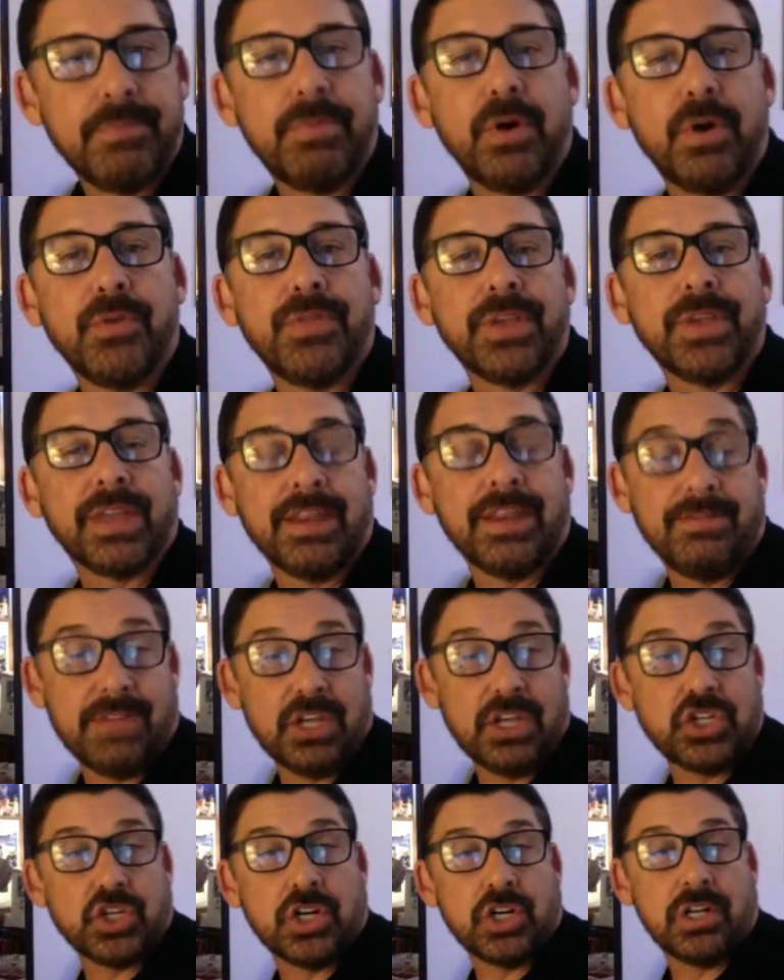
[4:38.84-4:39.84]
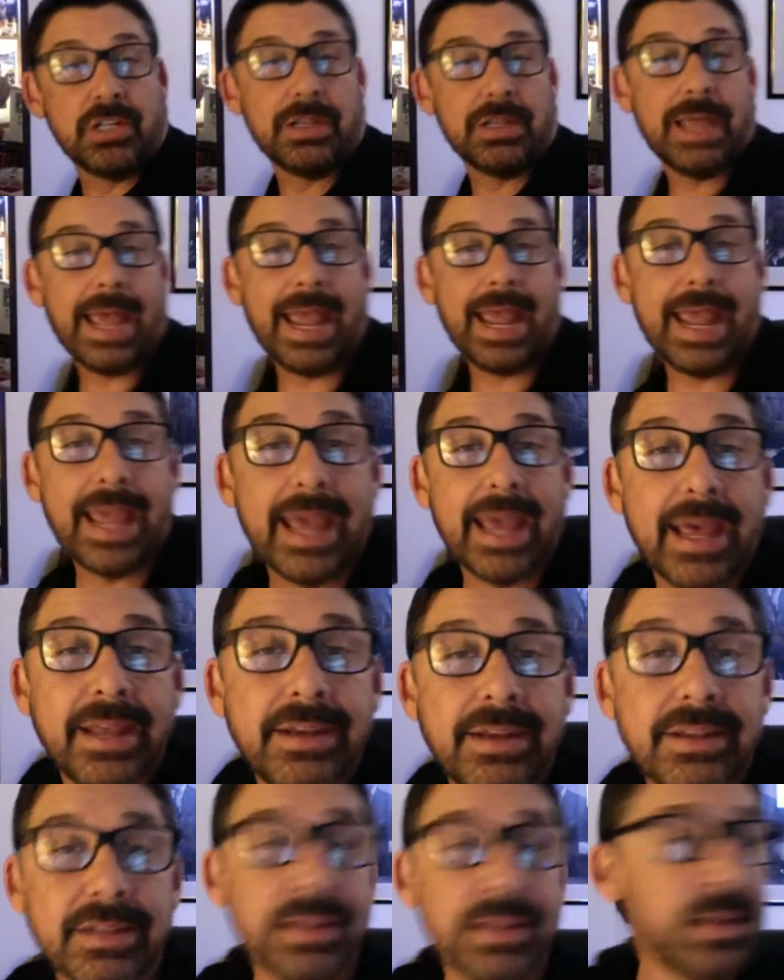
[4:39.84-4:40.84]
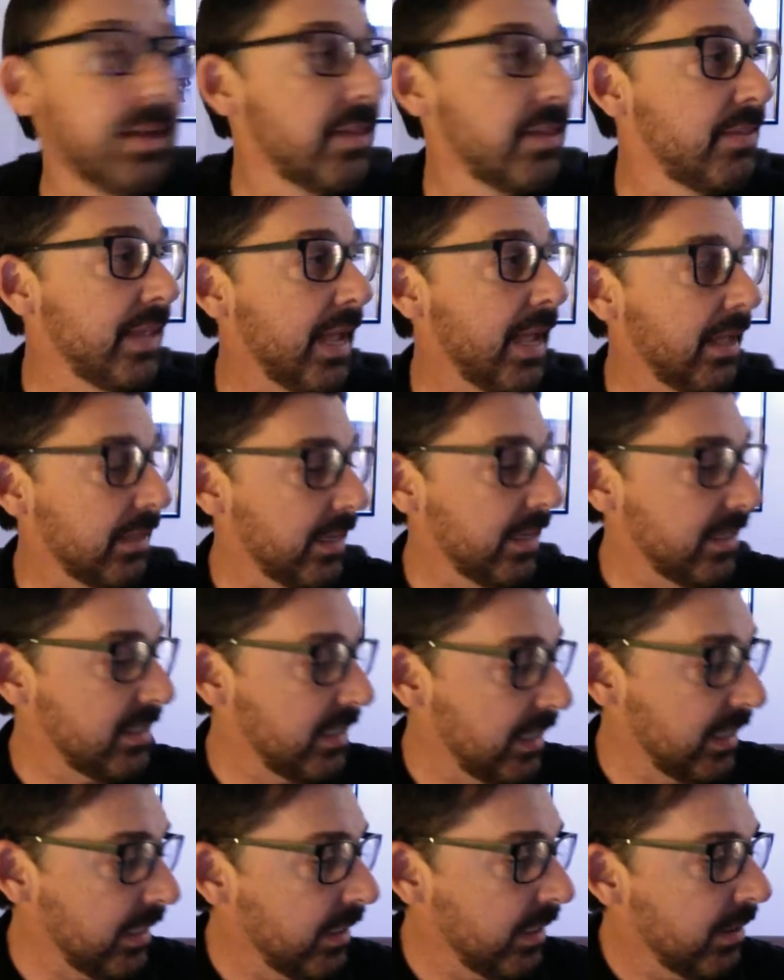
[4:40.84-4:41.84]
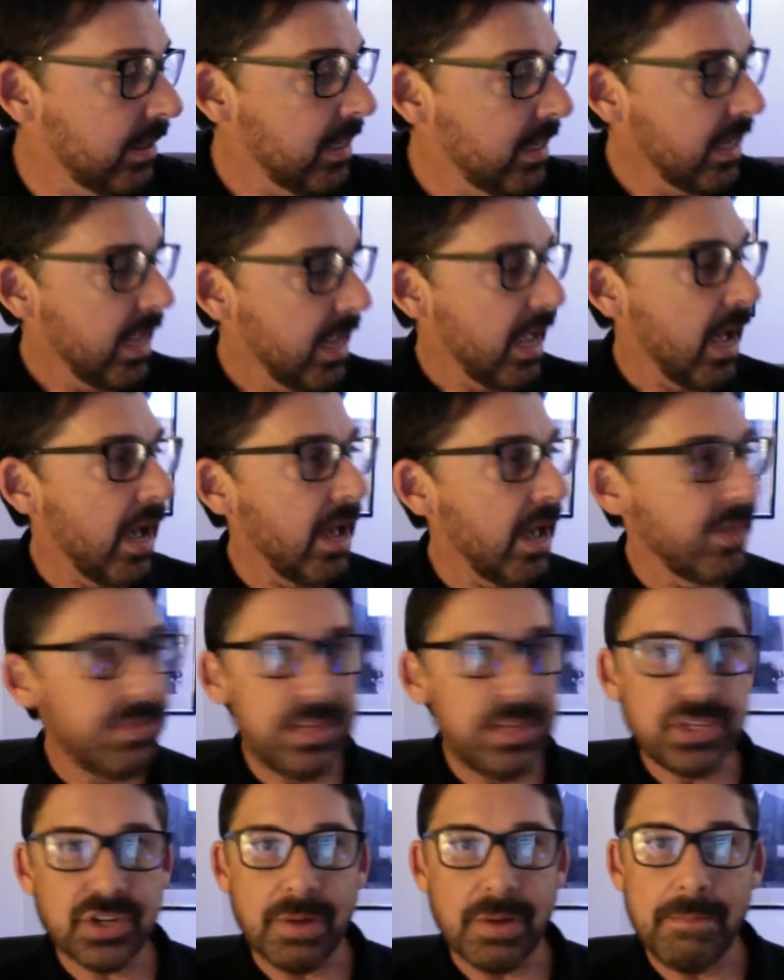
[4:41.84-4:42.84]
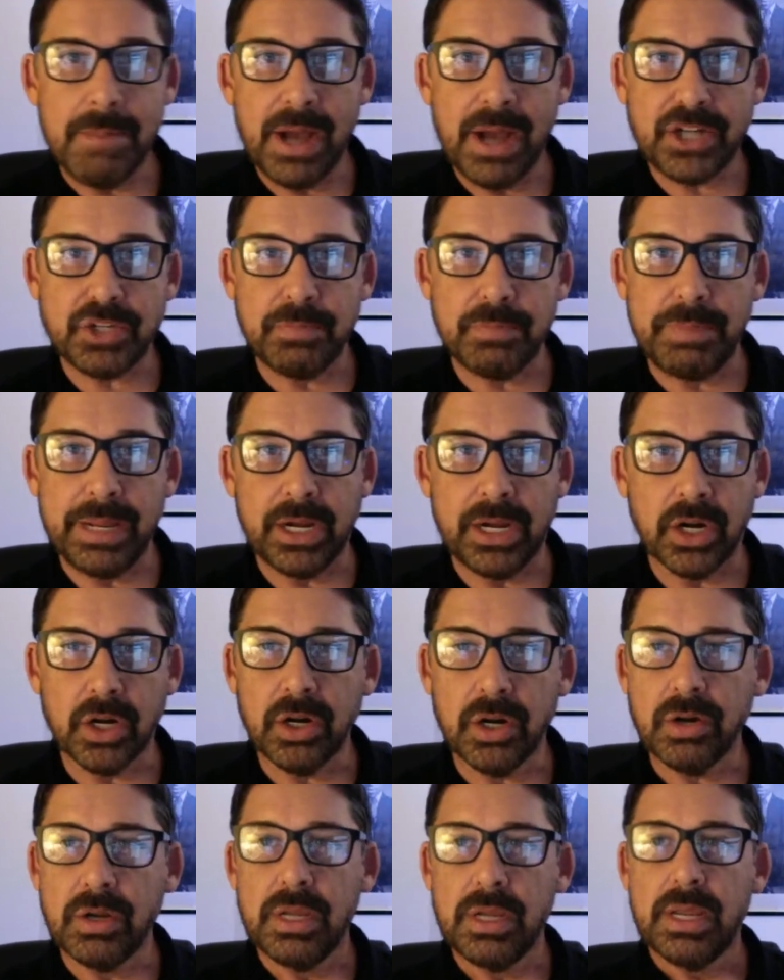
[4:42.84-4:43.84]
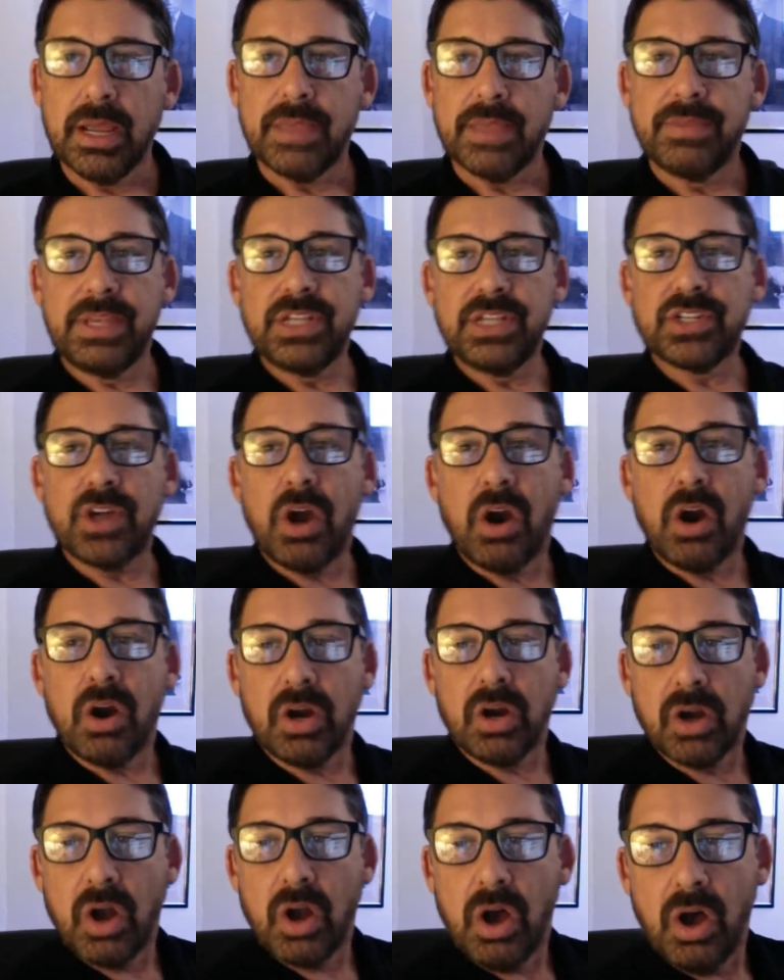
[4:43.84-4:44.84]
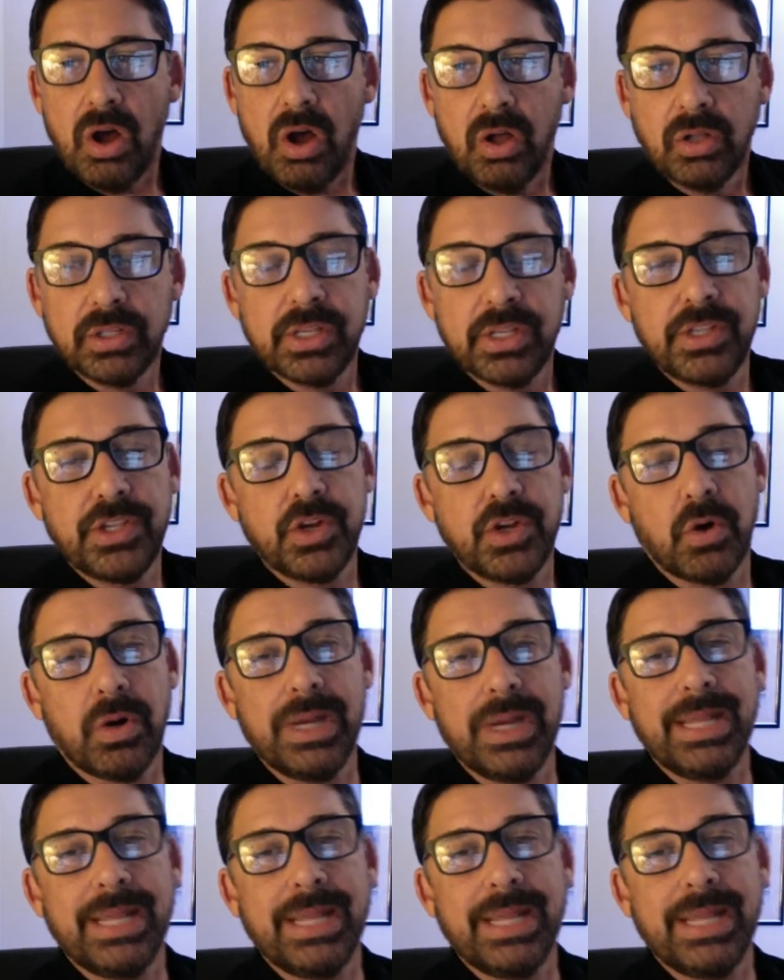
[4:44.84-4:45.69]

both the conventional and the LED. These are much bigger. These are called ERSs,